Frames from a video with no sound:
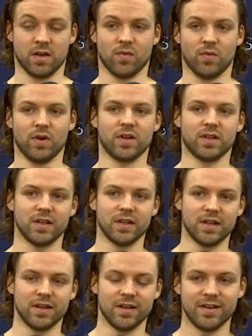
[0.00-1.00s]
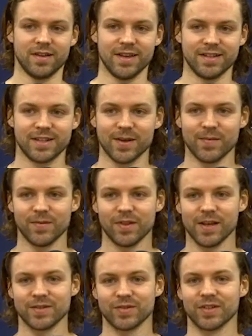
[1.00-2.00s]
Well, hey, Tim,
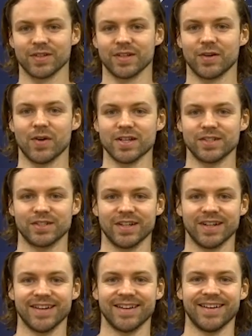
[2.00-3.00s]
thanks for a good question.